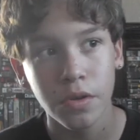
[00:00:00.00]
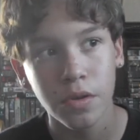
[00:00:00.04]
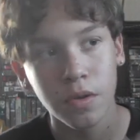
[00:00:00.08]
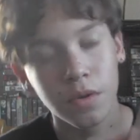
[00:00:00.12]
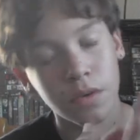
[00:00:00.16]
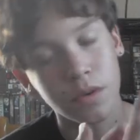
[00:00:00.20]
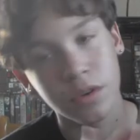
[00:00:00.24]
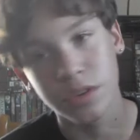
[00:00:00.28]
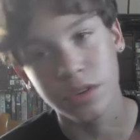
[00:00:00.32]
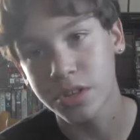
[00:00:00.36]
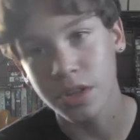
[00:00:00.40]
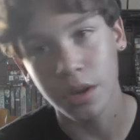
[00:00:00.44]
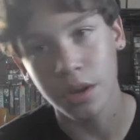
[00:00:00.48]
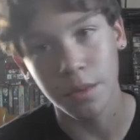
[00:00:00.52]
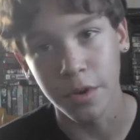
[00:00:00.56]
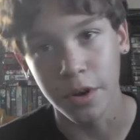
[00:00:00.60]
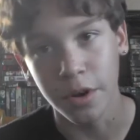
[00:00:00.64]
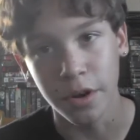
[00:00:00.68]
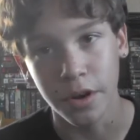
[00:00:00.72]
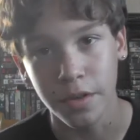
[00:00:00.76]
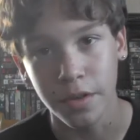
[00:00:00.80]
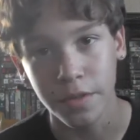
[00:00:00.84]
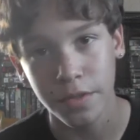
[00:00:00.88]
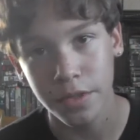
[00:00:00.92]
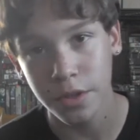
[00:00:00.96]
Or
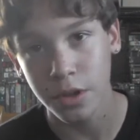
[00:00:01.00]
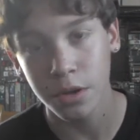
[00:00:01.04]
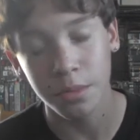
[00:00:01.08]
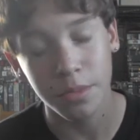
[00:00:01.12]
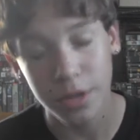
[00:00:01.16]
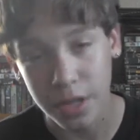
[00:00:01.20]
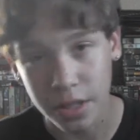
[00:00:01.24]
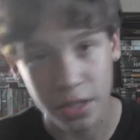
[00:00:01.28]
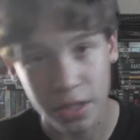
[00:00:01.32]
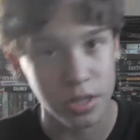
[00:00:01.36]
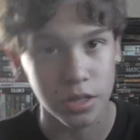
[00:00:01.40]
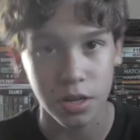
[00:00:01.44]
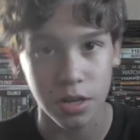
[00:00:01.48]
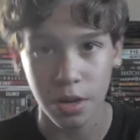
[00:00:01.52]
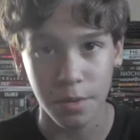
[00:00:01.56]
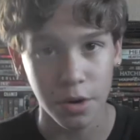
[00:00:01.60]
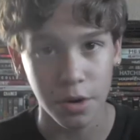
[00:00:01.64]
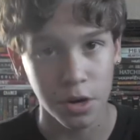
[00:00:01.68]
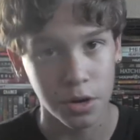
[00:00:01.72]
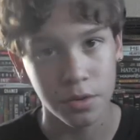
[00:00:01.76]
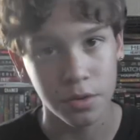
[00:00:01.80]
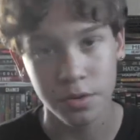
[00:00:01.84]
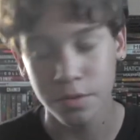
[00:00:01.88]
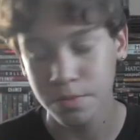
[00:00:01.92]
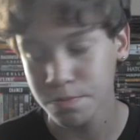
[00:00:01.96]
somewhere. There'll be a link
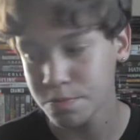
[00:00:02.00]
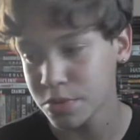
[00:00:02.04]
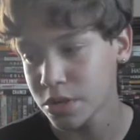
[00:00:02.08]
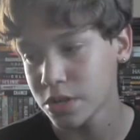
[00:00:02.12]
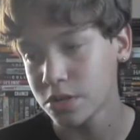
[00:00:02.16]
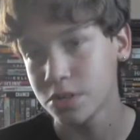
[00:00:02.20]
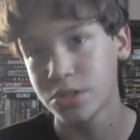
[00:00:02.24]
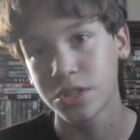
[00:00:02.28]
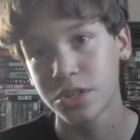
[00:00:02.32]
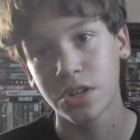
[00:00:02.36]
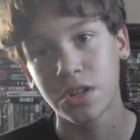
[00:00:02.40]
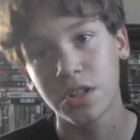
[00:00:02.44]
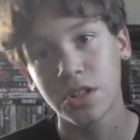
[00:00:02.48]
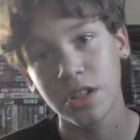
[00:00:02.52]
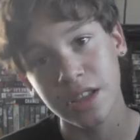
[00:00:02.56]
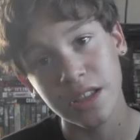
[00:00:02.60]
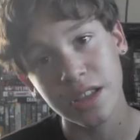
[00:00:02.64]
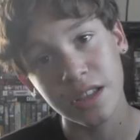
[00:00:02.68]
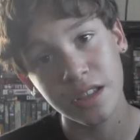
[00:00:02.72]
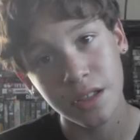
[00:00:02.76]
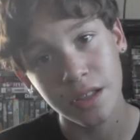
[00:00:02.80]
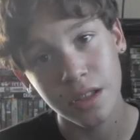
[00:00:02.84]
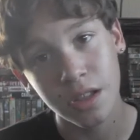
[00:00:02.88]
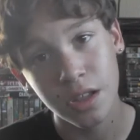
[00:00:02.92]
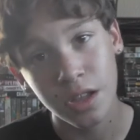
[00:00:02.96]
somewhere, but you should click
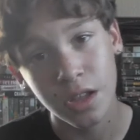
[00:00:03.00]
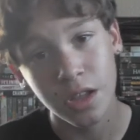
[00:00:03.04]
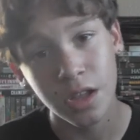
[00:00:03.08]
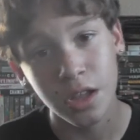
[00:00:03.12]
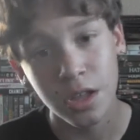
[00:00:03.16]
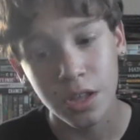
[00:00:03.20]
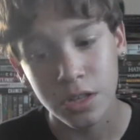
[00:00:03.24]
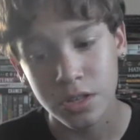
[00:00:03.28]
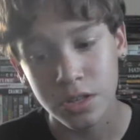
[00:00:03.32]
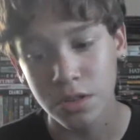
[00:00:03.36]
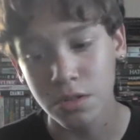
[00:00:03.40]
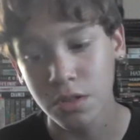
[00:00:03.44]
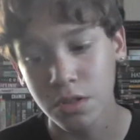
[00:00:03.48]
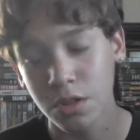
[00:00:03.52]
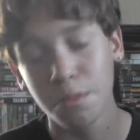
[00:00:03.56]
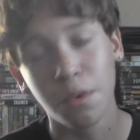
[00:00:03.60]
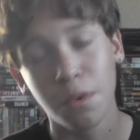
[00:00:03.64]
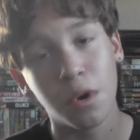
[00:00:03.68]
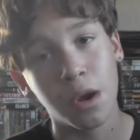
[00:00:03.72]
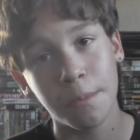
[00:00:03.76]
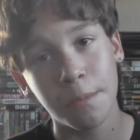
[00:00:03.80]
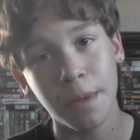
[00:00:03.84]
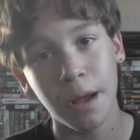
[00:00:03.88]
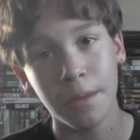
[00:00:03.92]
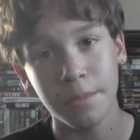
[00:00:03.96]
it to learn more
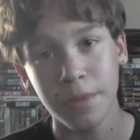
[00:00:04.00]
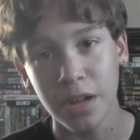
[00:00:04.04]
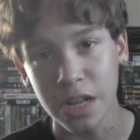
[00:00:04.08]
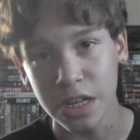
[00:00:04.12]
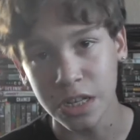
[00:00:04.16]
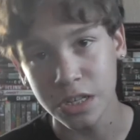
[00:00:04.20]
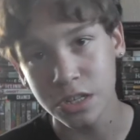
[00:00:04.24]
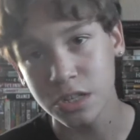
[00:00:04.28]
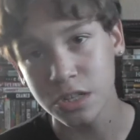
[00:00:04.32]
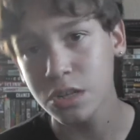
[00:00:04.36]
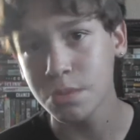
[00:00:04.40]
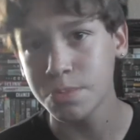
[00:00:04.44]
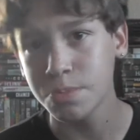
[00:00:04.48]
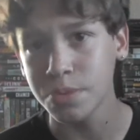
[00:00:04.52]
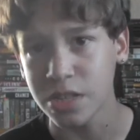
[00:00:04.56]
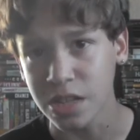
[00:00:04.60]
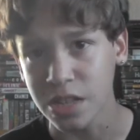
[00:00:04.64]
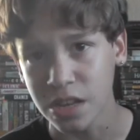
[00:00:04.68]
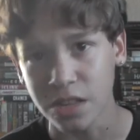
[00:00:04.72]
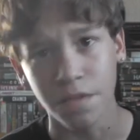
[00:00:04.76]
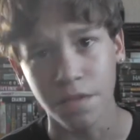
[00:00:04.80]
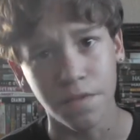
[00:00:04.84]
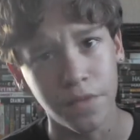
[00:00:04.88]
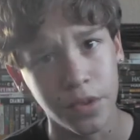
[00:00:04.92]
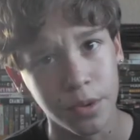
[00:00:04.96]
about my stupid sense
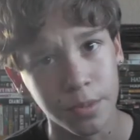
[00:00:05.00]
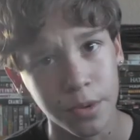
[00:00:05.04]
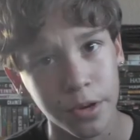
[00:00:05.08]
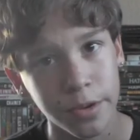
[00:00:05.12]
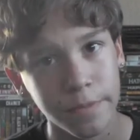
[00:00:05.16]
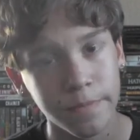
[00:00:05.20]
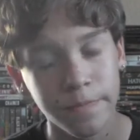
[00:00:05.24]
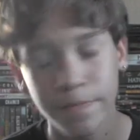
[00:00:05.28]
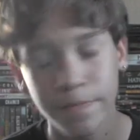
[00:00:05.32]
of humor.